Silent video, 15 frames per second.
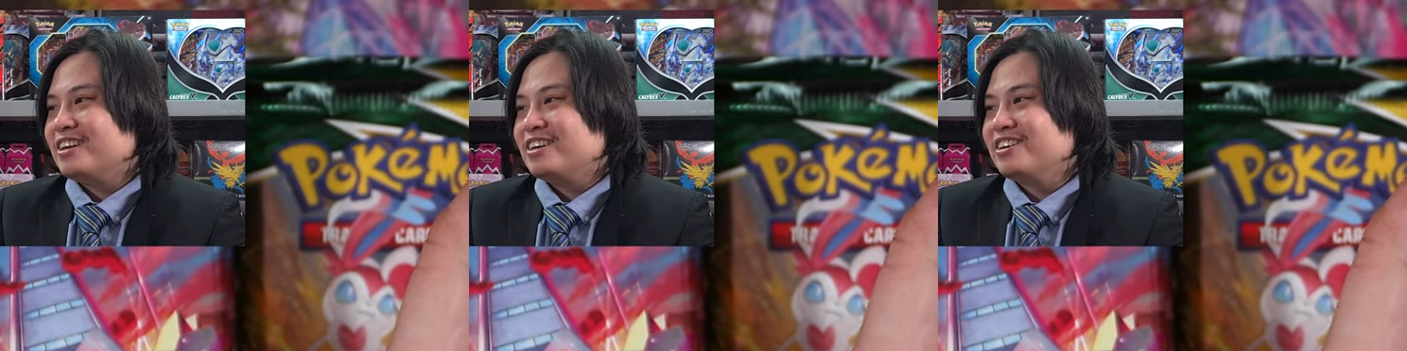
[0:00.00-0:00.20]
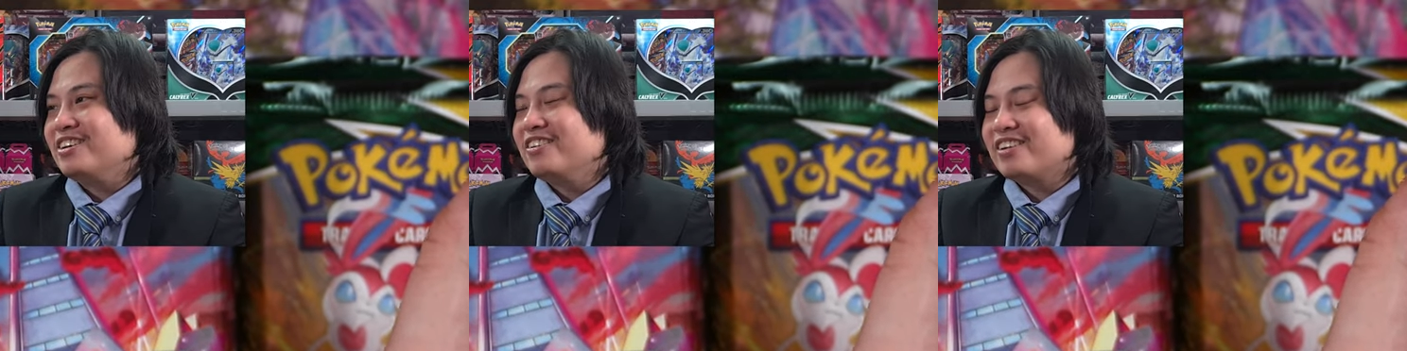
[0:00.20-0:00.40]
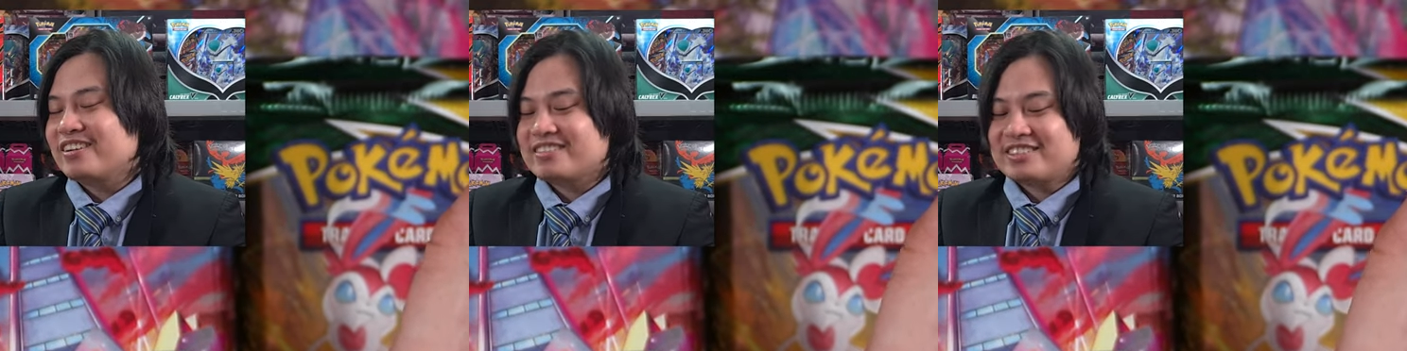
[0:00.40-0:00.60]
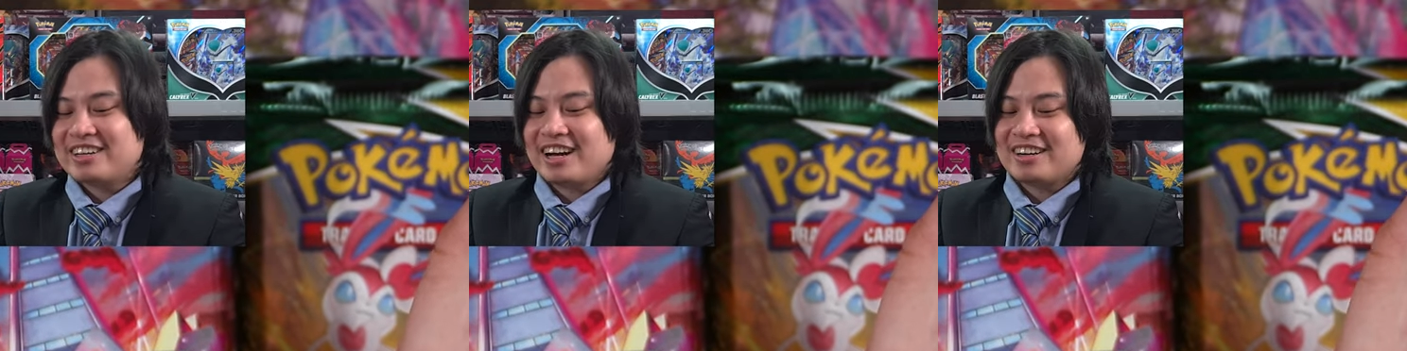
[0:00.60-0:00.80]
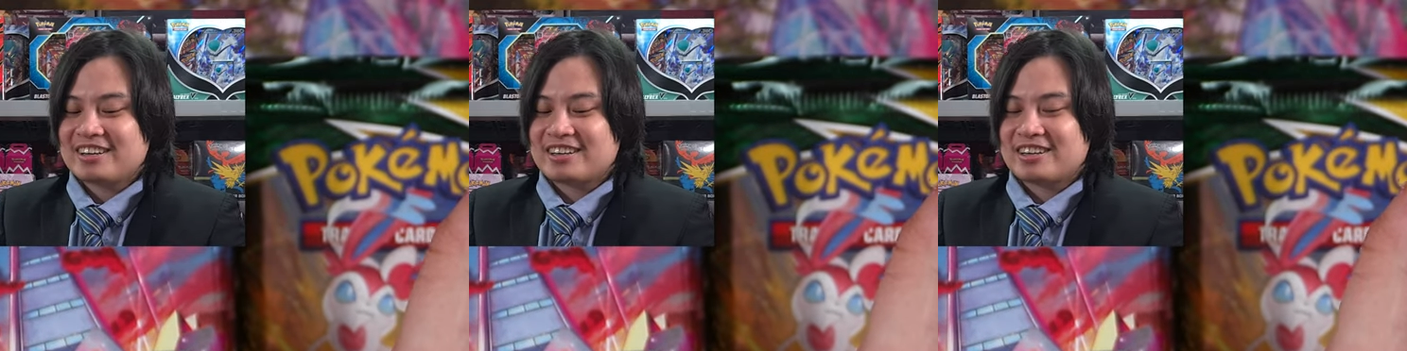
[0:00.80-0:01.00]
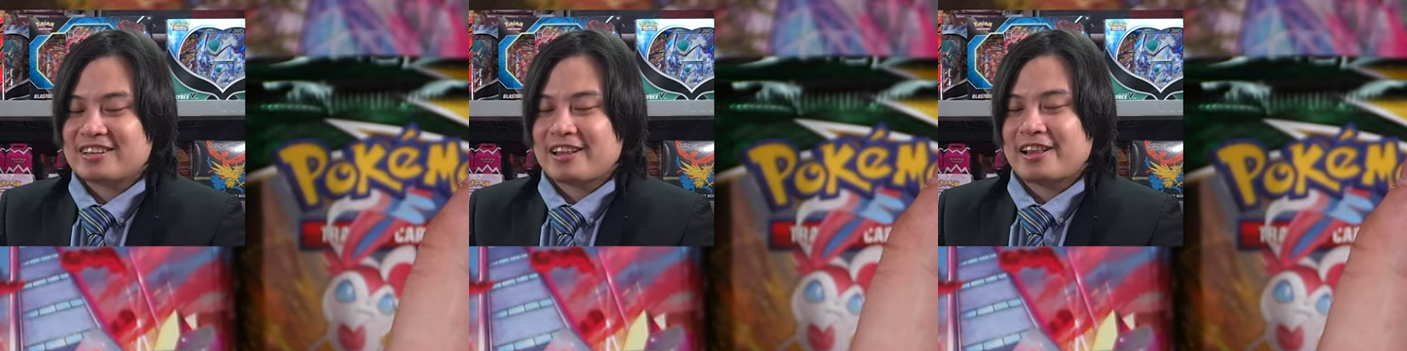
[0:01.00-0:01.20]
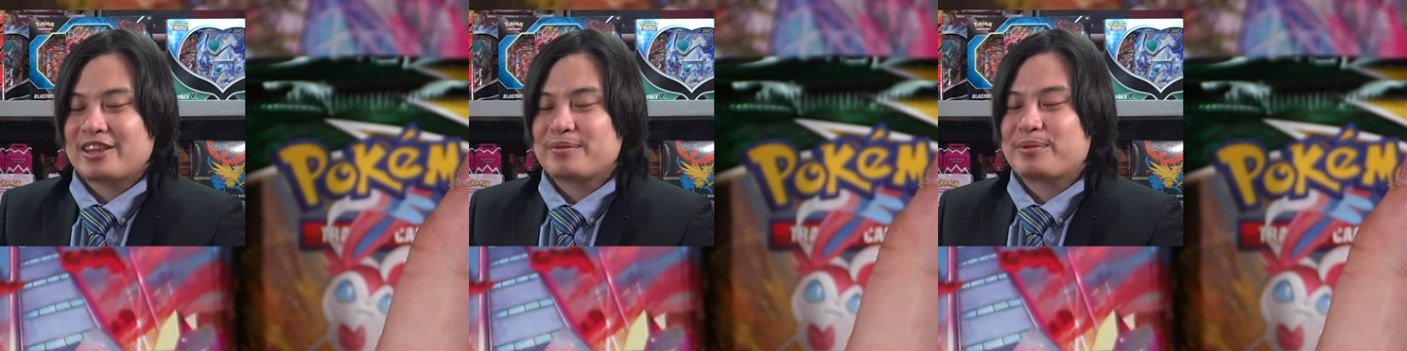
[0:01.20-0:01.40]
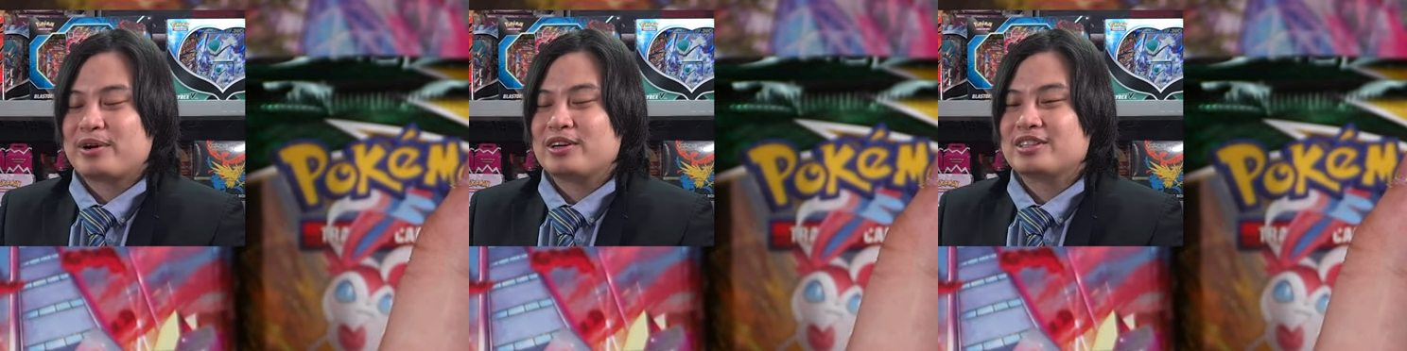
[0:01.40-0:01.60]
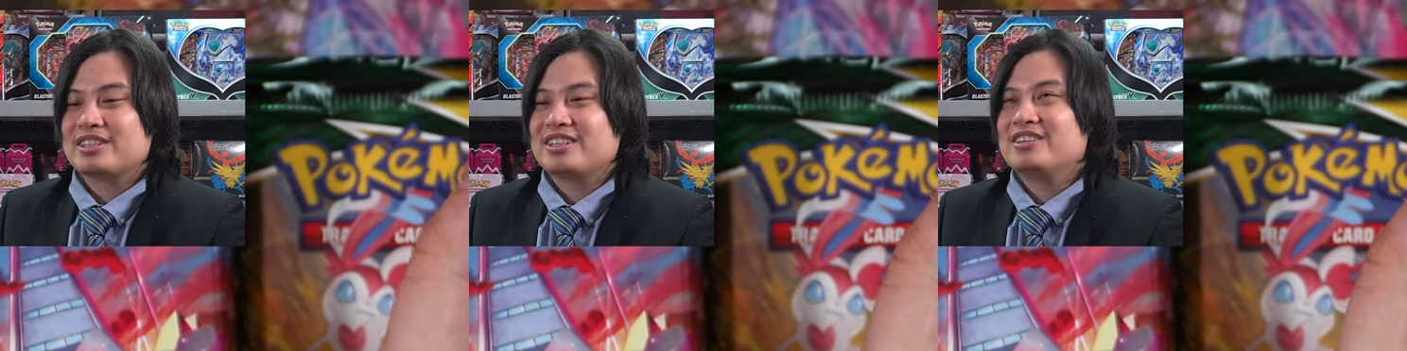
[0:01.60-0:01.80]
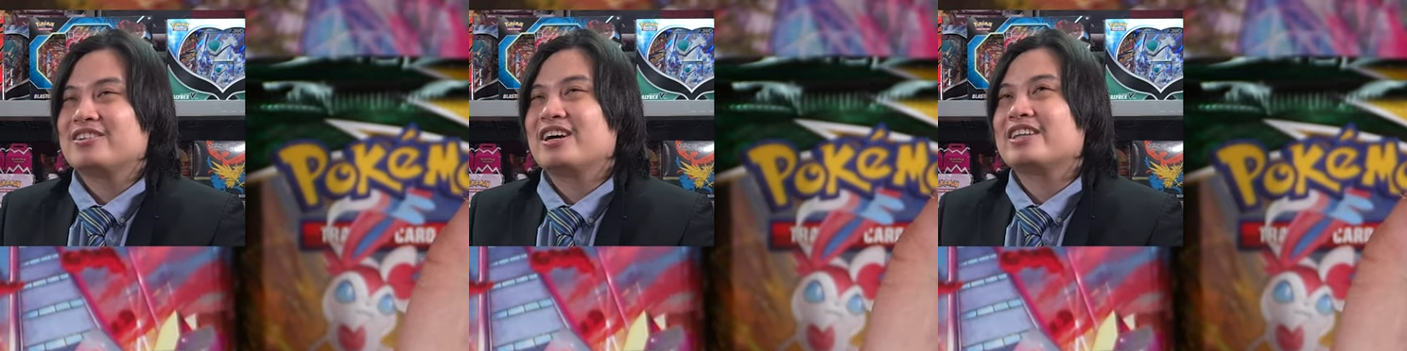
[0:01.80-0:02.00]
Who would have thunk that the
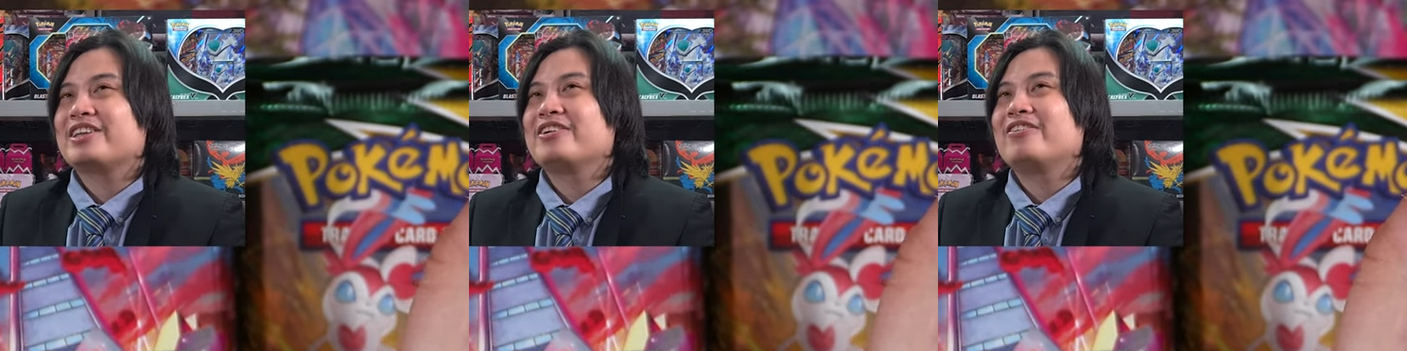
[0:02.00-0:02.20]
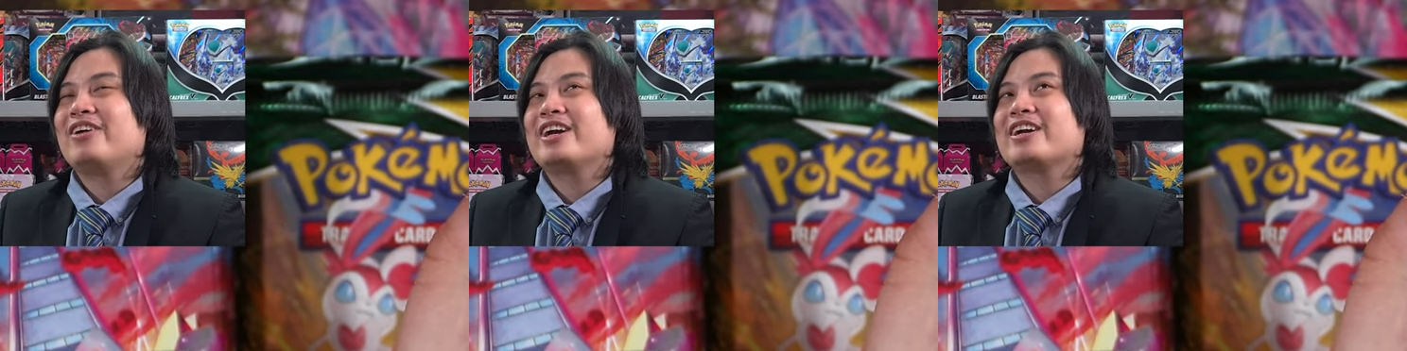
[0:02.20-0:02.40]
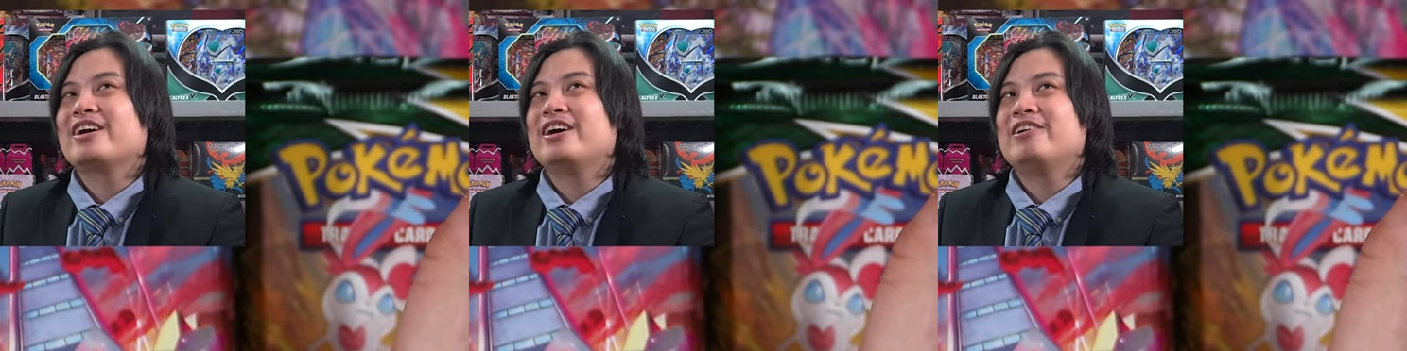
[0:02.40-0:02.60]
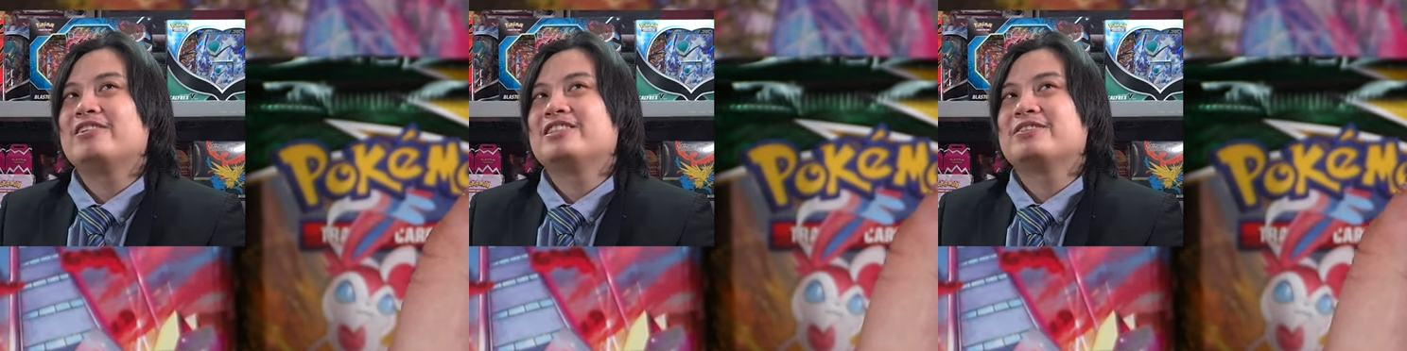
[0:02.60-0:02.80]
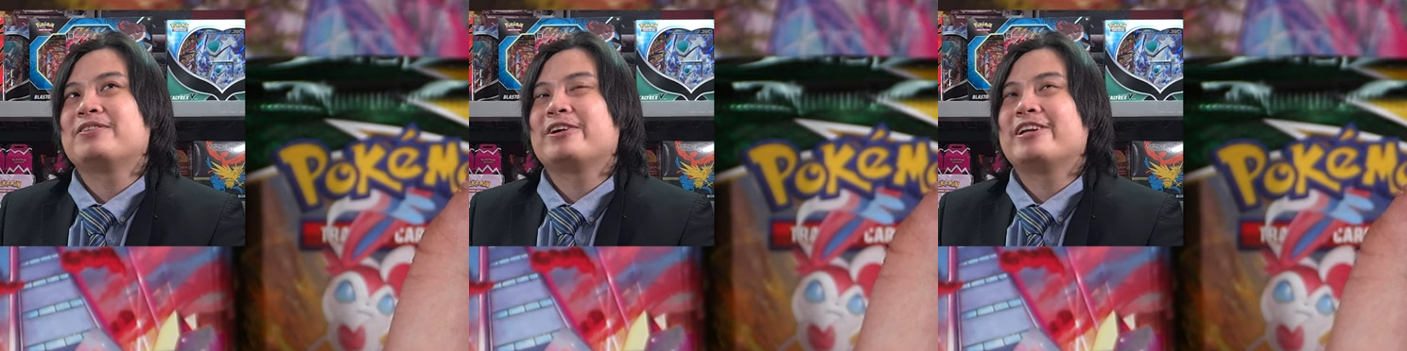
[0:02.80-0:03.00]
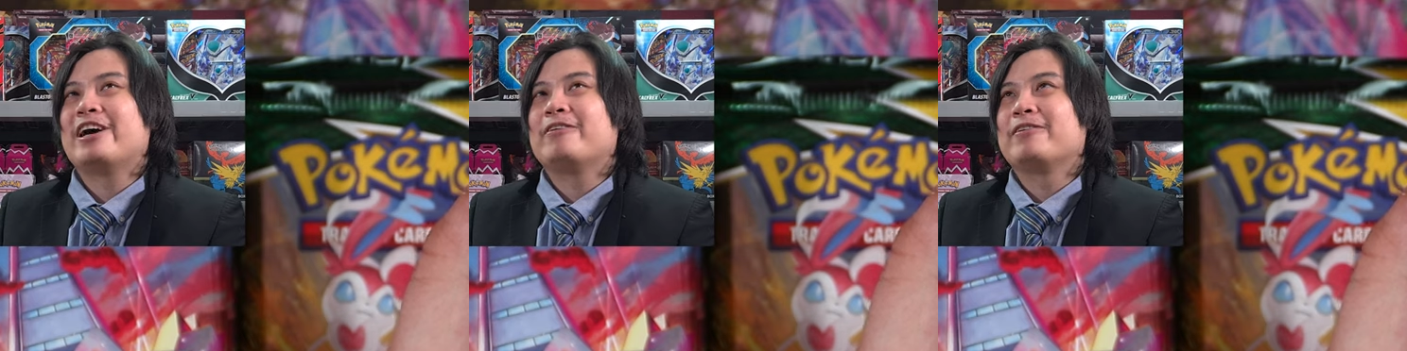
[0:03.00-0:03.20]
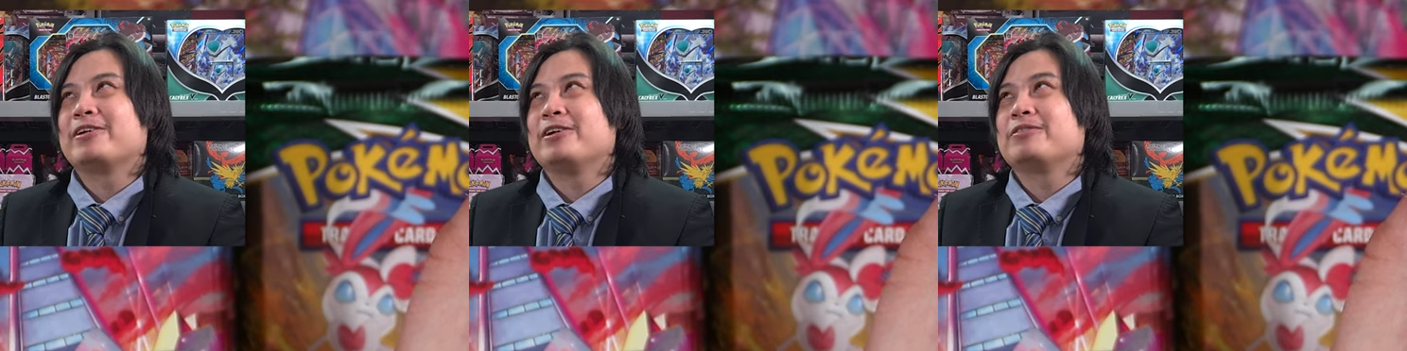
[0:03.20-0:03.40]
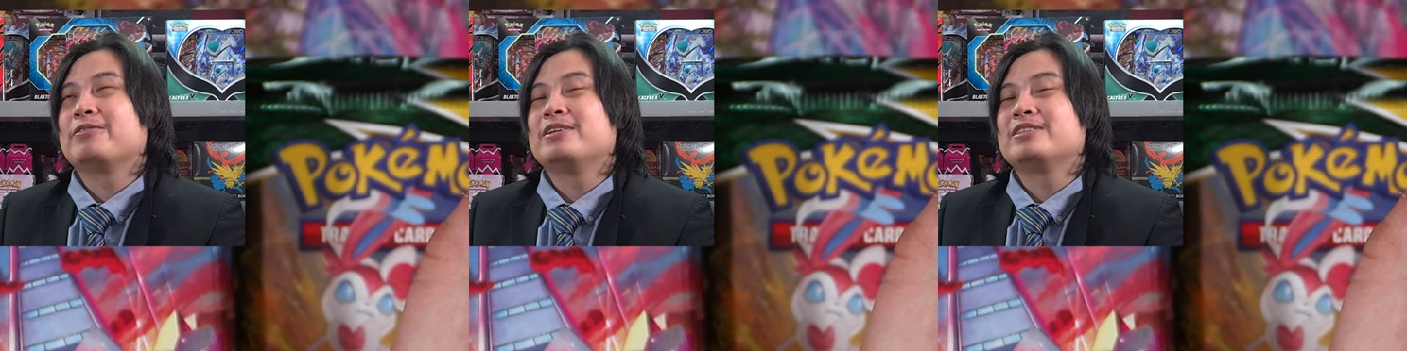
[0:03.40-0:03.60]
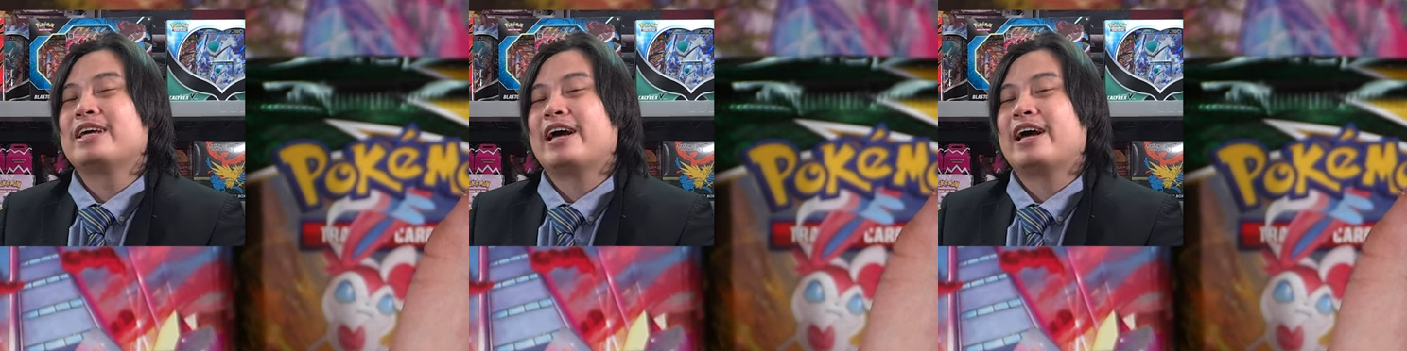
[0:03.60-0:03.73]
person who got the white code somewhere in that world was